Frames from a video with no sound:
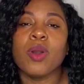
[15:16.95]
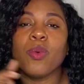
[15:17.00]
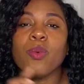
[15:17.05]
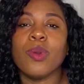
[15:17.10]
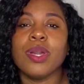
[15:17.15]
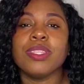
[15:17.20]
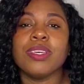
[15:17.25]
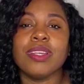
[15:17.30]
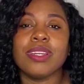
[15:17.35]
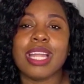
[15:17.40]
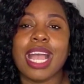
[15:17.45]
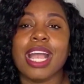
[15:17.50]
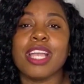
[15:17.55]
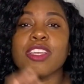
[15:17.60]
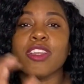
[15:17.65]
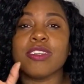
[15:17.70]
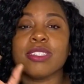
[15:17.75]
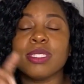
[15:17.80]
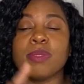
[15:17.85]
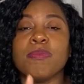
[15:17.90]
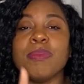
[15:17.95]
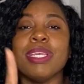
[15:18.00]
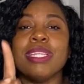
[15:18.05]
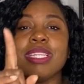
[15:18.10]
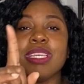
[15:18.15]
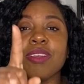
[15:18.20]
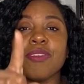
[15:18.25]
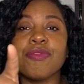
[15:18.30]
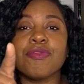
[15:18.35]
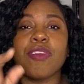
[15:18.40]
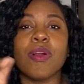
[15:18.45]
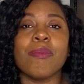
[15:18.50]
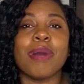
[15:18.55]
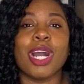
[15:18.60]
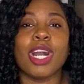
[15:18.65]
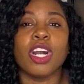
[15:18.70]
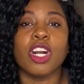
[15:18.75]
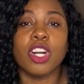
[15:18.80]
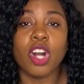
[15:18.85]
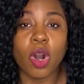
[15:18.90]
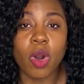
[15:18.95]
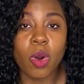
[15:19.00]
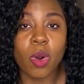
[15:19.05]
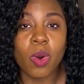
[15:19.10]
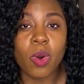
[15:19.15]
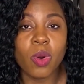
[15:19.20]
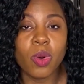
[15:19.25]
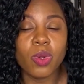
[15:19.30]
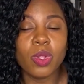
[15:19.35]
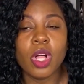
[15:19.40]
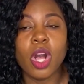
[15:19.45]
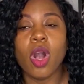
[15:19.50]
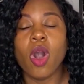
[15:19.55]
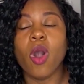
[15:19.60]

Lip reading: whether or not you're spending from a goal